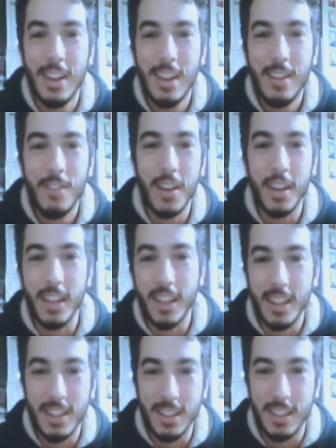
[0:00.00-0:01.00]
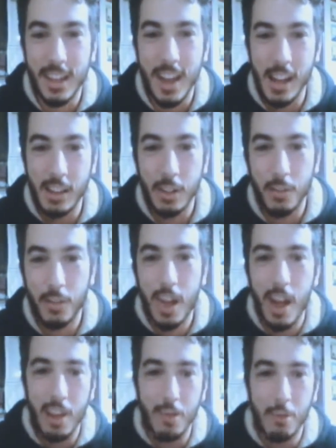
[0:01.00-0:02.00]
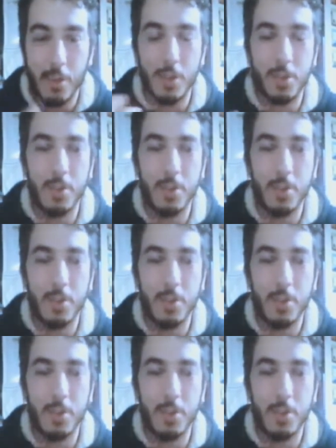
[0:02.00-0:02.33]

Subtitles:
very easy the kind of life, because,